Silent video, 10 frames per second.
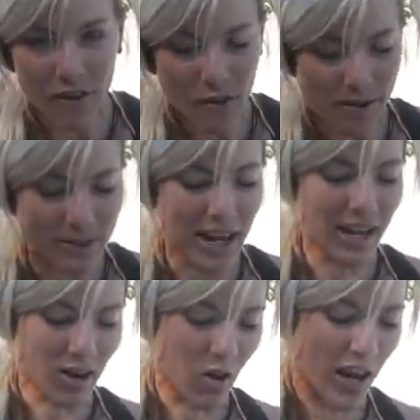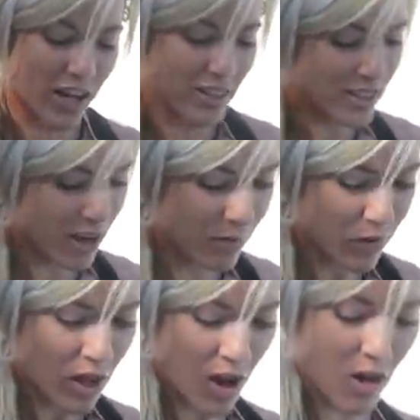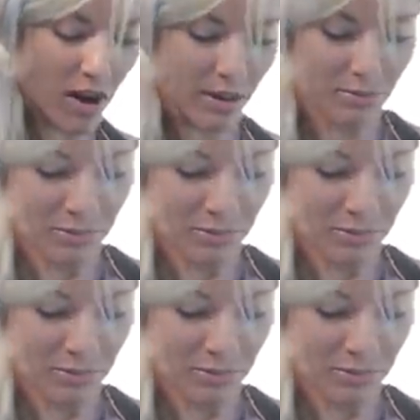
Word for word: on the website and all that good stuff. All right,